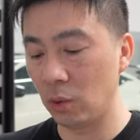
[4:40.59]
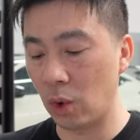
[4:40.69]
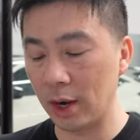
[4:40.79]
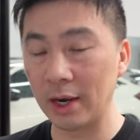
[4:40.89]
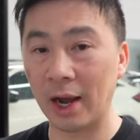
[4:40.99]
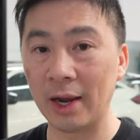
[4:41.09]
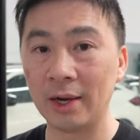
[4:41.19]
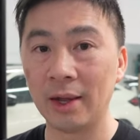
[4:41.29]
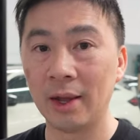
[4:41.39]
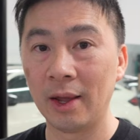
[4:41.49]

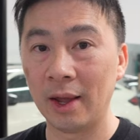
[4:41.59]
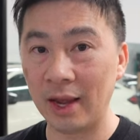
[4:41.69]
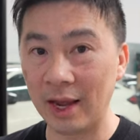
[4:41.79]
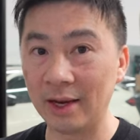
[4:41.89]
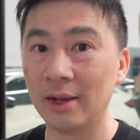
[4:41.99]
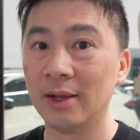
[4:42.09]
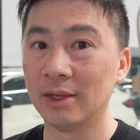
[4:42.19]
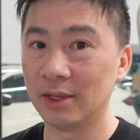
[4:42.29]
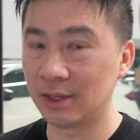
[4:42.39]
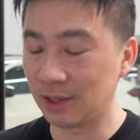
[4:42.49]

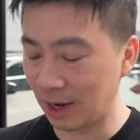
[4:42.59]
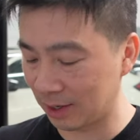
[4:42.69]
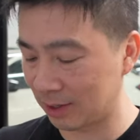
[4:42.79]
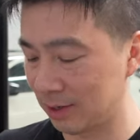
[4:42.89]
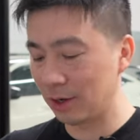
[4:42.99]
1986.